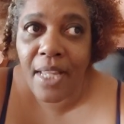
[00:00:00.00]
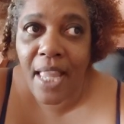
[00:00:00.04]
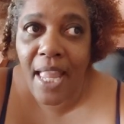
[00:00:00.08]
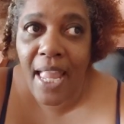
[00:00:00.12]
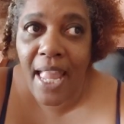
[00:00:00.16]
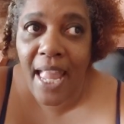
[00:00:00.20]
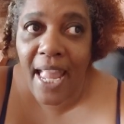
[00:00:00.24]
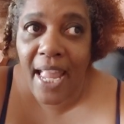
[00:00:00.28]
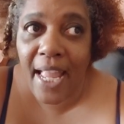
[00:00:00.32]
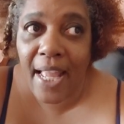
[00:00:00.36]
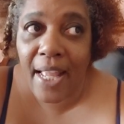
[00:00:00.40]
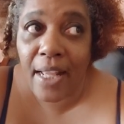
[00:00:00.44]

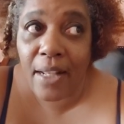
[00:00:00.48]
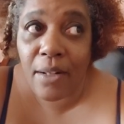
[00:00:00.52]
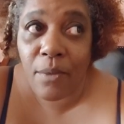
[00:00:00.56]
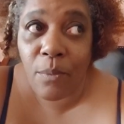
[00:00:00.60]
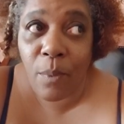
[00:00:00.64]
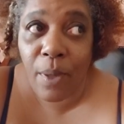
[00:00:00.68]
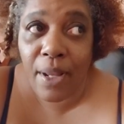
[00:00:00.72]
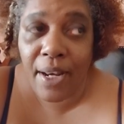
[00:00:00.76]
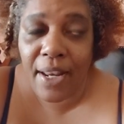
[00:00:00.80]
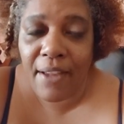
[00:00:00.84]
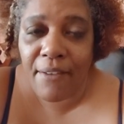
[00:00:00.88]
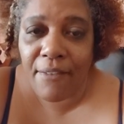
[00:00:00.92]
and
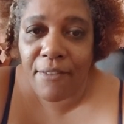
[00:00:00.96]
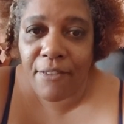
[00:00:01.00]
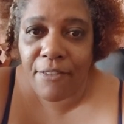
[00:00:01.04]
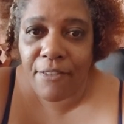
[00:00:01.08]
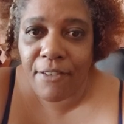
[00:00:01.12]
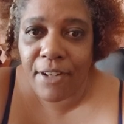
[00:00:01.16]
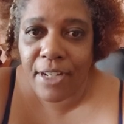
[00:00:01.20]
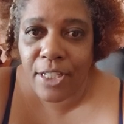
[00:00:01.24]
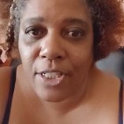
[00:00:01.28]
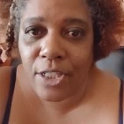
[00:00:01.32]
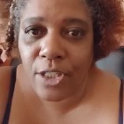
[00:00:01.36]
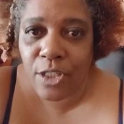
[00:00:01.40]
whatever
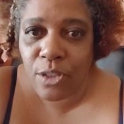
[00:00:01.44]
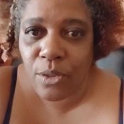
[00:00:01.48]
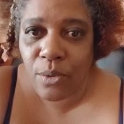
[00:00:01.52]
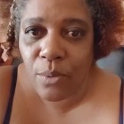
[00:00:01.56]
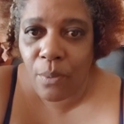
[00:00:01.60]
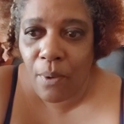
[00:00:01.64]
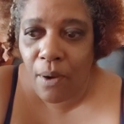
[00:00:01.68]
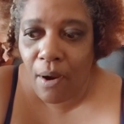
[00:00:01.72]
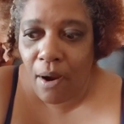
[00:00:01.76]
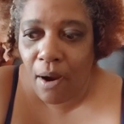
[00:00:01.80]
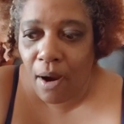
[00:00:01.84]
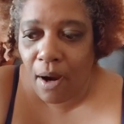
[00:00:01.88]
race
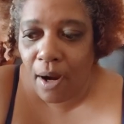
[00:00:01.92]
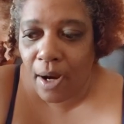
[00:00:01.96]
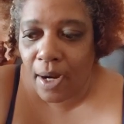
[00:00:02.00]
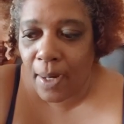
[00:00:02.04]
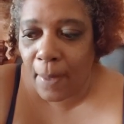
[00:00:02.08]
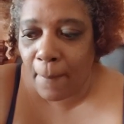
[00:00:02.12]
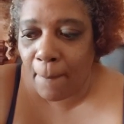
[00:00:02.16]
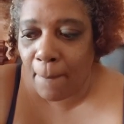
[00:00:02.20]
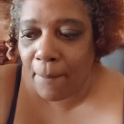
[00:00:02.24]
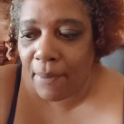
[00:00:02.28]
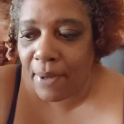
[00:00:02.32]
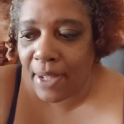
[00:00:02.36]
you
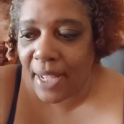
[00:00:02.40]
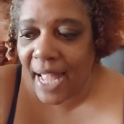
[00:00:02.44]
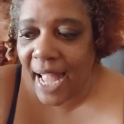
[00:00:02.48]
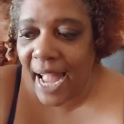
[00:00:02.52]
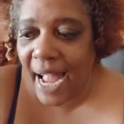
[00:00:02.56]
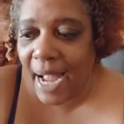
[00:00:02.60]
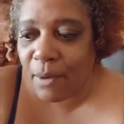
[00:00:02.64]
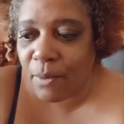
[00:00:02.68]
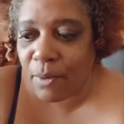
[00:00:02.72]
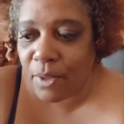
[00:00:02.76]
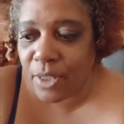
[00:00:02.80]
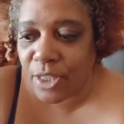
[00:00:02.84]
are. But
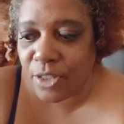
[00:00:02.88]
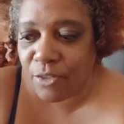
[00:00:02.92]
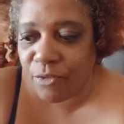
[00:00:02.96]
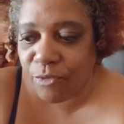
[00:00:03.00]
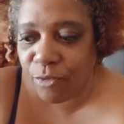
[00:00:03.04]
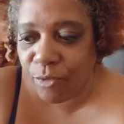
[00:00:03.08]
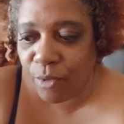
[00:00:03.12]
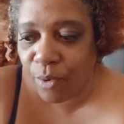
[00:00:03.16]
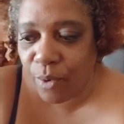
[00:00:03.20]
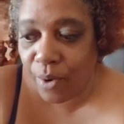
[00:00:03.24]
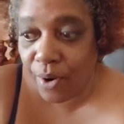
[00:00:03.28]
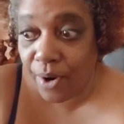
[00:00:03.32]
I was
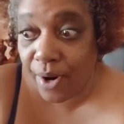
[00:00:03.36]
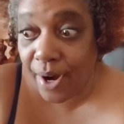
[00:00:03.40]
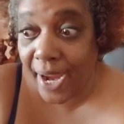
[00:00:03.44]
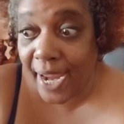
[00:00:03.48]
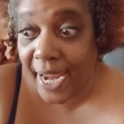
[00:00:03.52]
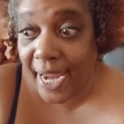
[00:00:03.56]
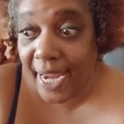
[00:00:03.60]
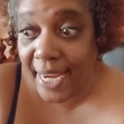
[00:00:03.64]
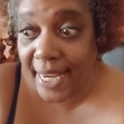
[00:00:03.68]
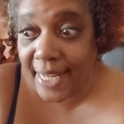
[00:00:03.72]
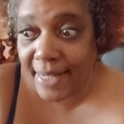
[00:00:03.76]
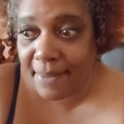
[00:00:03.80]
for
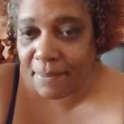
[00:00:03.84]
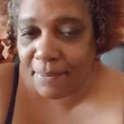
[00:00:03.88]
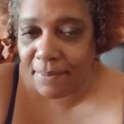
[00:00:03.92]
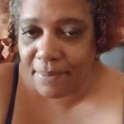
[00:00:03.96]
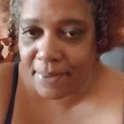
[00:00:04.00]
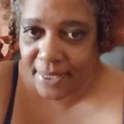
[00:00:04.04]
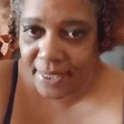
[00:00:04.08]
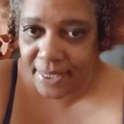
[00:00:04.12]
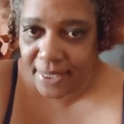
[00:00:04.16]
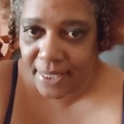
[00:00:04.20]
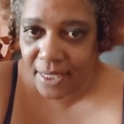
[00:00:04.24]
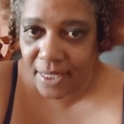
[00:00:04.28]
and
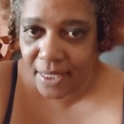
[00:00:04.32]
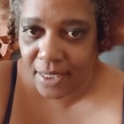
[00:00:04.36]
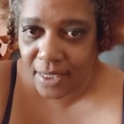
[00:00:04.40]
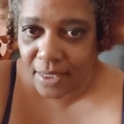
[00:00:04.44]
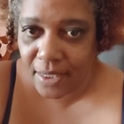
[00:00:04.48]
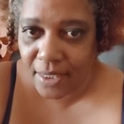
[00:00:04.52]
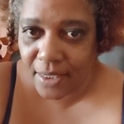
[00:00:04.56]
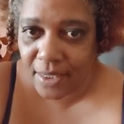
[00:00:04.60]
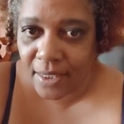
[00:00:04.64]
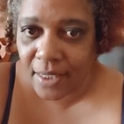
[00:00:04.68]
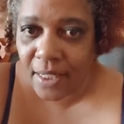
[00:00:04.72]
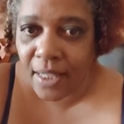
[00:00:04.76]

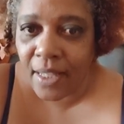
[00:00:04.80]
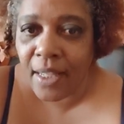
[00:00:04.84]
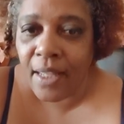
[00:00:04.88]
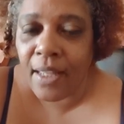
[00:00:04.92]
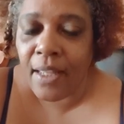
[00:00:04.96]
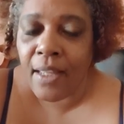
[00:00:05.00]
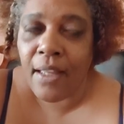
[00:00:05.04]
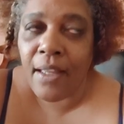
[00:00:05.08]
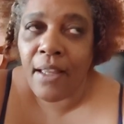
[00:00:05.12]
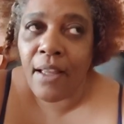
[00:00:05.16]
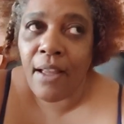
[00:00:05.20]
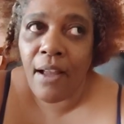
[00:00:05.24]
still
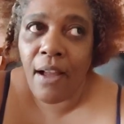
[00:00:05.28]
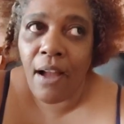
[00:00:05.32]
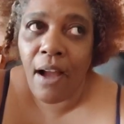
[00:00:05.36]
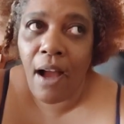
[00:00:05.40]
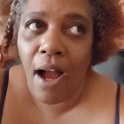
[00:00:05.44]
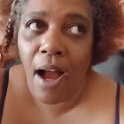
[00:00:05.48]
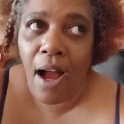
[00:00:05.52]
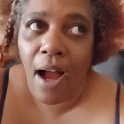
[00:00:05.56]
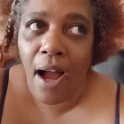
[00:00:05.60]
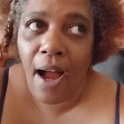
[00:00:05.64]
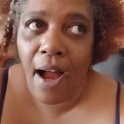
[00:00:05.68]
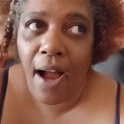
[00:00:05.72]

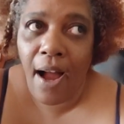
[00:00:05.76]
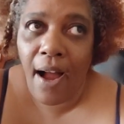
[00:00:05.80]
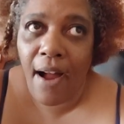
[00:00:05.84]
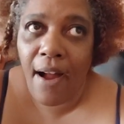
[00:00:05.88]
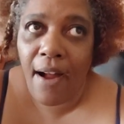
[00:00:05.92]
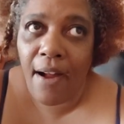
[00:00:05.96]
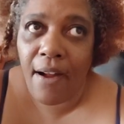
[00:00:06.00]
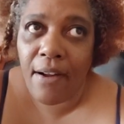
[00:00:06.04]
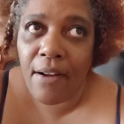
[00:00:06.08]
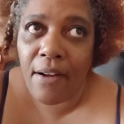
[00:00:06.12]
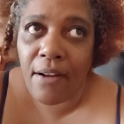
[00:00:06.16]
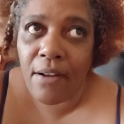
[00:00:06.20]

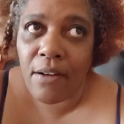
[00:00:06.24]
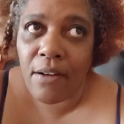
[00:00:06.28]
uh,